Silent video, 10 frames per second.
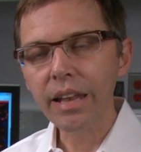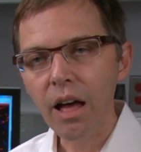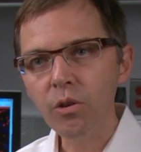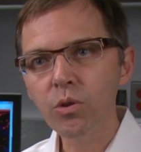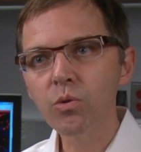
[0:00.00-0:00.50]

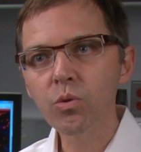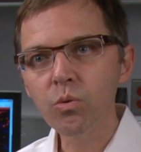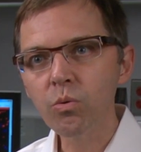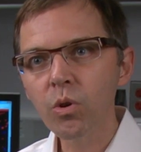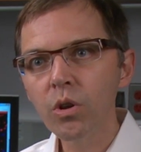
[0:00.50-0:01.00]
allow you
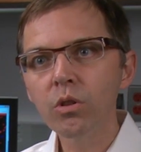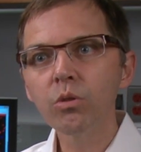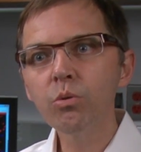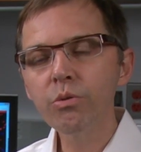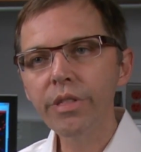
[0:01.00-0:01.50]
to
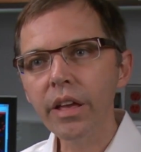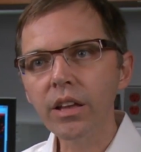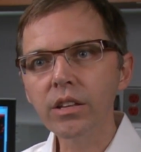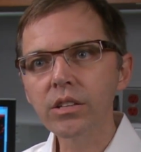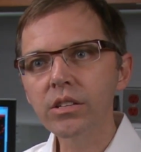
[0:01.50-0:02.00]
do
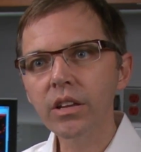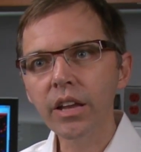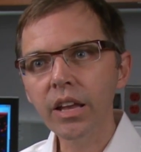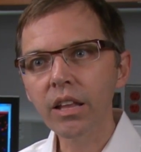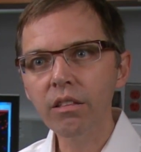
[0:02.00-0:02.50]
things
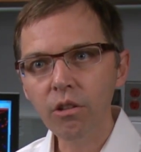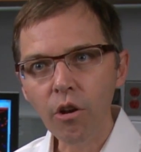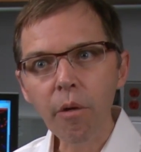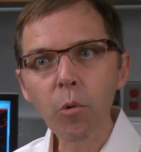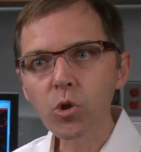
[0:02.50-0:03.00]
in
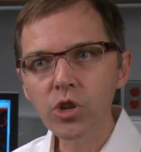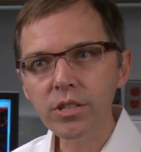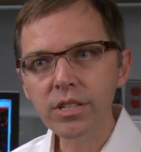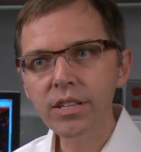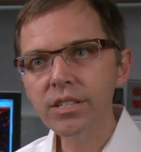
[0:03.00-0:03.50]
an
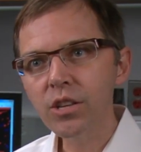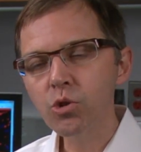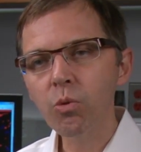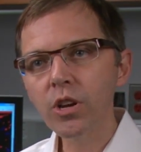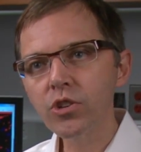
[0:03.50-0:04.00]
emergency
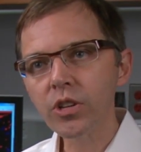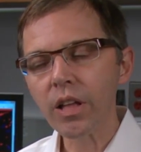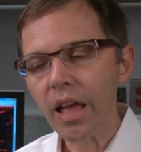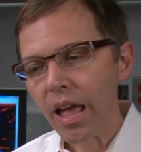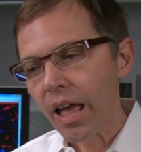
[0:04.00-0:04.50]
situation.
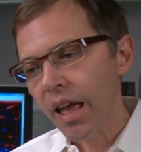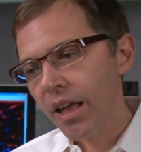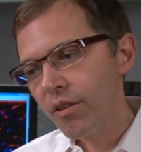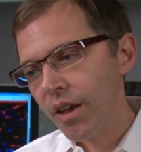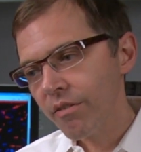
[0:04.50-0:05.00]

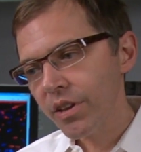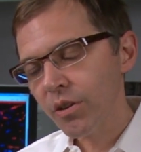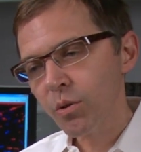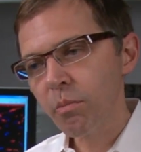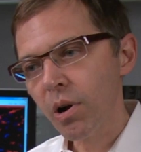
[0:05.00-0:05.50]
And you have the
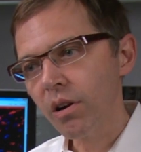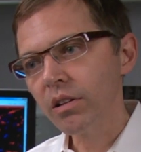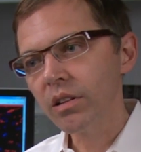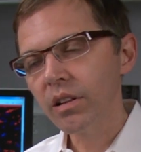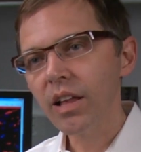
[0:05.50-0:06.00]
other
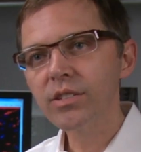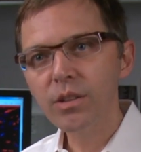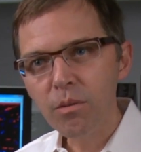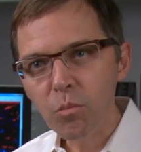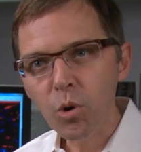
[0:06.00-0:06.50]
part
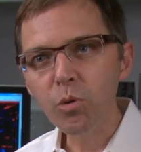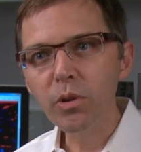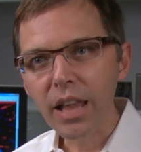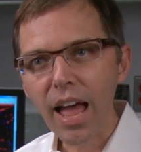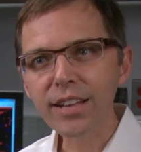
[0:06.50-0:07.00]
that's a more
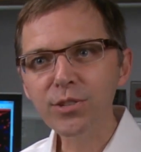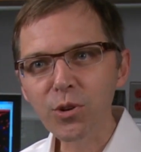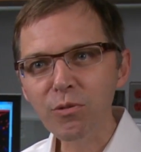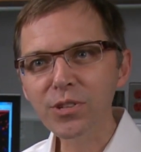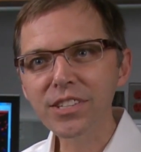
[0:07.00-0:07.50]
relaxed
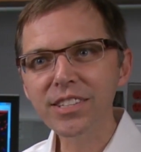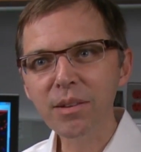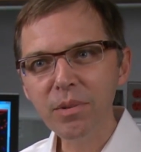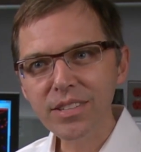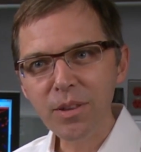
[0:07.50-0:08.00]
nervous
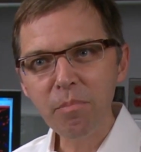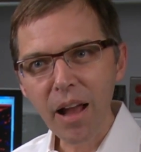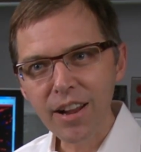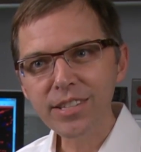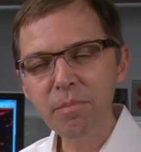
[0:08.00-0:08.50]
system. It's the
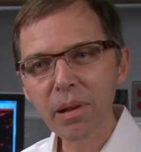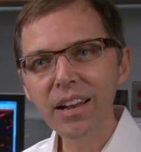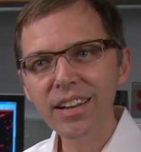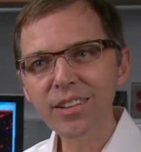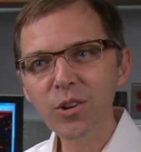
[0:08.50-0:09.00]

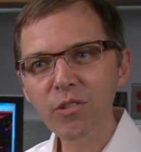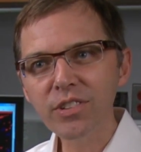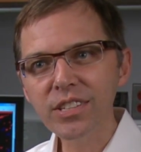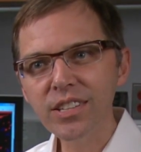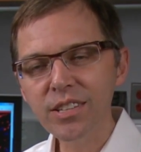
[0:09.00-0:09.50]
parasympathetic
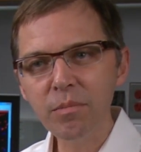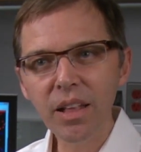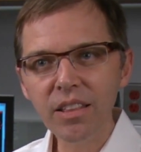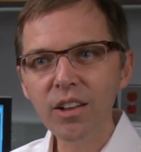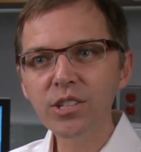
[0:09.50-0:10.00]
nervous system
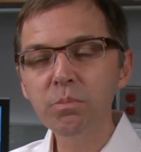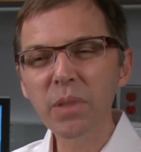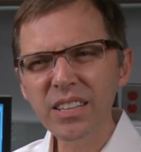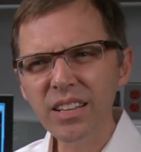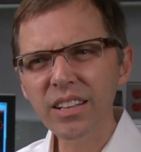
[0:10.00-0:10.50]
that does
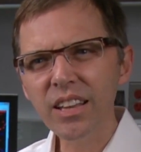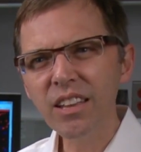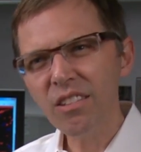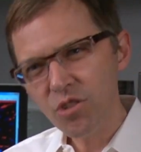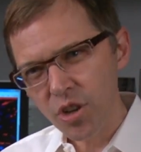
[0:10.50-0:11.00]

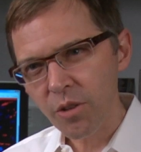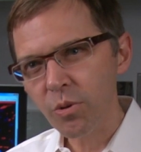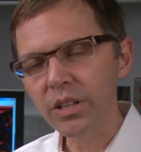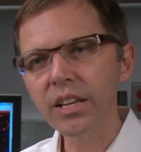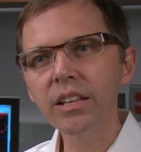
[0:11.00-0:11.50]
basically,
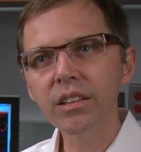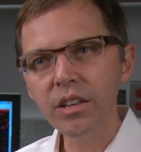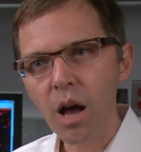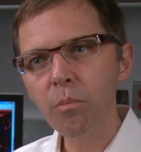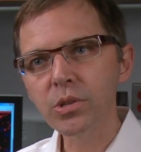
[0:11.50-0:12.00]
generally,
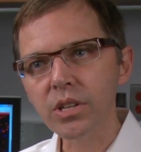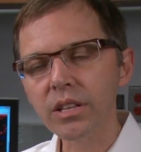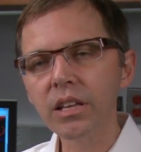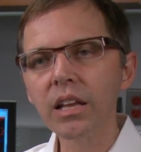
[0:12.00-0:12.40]
the opposite.